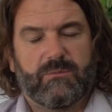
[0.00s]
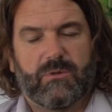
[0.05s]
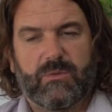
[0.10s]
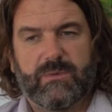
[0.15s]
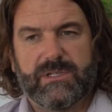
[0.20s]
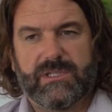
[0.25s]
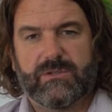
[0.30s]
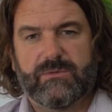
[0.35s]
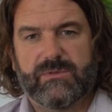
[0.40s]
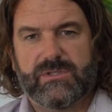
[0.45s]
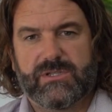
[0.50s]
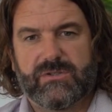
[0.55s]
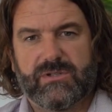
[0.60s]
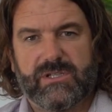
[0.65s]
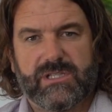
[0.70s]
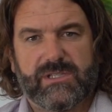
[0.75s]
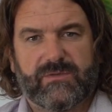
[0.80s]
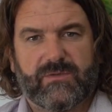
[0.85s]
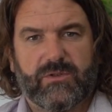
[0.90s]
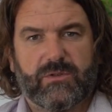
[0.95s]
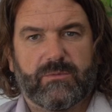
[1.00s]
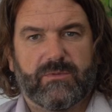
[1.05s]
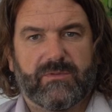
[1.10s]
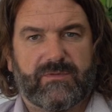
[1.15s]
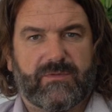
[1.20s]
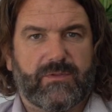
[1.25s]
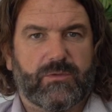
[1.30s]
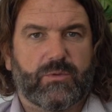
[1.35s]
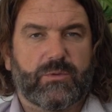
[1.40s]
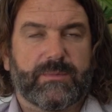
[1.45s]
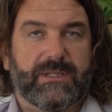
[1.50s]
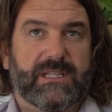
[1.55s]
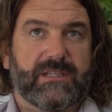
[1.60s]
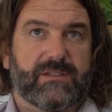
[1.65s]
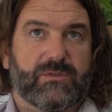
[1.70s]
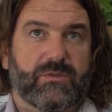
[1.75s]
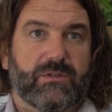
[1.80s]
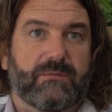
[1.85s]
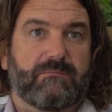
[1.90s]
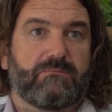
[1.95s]
and what we do is transform it
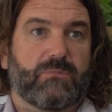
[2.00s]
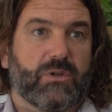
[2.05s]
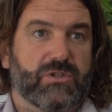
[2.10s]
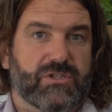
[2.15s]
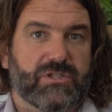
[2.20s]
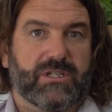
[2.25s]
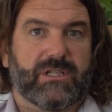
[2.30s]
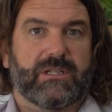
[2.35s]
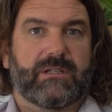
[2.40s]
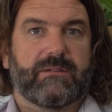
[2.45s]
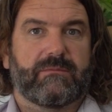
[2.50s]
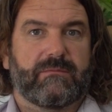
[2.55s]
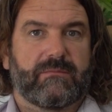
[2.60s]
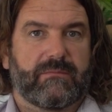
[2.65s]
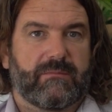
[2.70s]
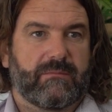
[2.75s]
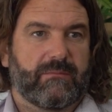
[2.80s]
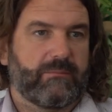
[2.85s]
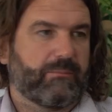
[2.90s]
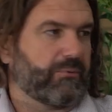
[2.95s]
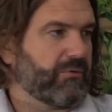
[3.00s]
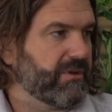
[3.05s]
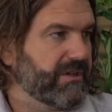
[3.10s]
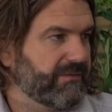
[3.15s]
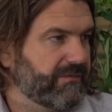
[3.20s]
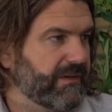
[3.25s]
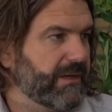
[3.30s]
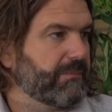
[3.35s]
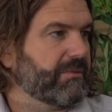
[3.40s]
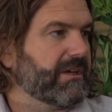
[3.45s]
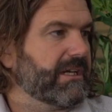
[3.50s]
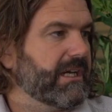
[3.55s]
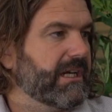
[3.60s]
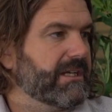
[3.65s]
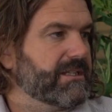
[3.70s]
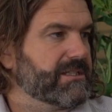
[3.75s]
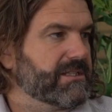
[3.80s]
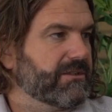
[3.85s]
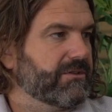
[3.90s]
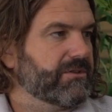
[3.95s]
into a modular
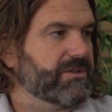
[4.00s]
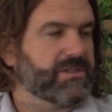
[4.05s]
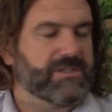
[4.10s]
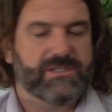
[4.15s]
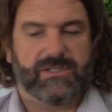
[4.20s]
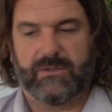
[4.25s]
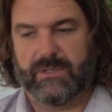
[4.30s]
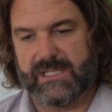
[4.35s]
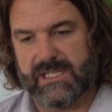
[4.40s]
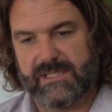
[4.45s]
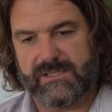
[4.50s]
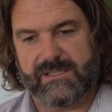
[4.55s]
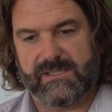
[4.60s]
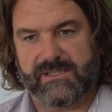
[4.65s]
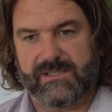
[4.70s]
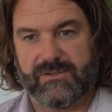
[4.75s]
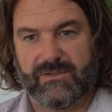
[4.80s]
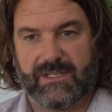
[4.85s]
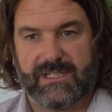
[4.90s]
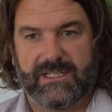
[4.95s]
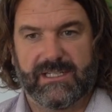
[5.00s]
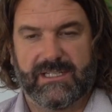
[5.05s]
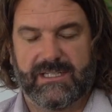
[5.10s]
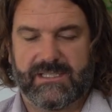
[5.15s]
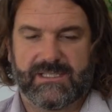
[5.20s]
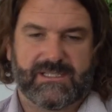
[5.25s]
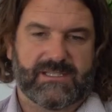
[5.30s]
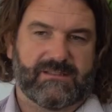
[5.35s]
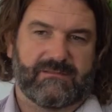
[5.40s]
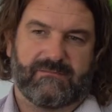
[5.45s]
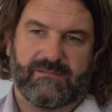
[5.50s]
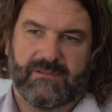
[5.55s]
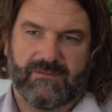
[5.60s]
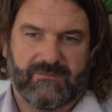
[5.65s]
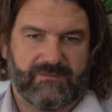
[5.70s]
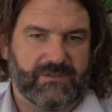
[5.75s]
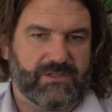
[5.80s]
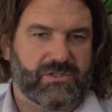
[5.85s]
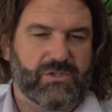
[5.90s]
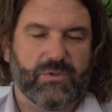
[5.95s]
prefabricated solution. So it gets to site, it's,
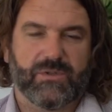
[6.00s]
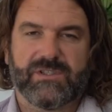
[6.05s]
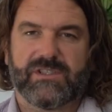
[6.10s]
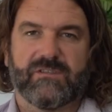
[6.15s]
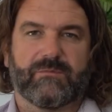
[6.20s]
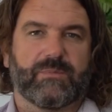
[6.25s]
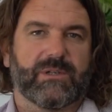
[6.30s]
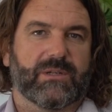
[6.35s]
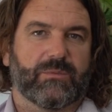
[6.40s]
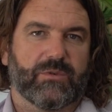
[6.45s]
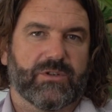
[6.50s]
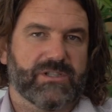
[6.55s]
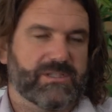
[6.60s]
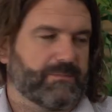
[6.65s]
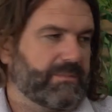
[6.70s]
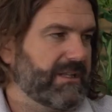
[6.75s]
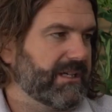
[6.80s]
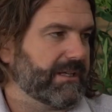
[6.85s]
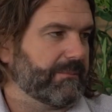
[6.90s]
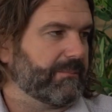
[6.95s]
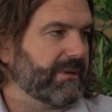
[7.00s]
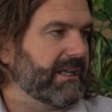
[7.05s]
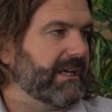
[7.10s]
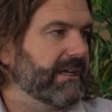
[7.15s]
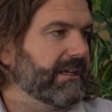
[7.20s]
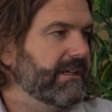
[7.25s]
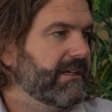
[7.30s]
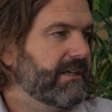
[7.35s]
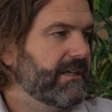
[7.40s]
for choice of better words, plug and play.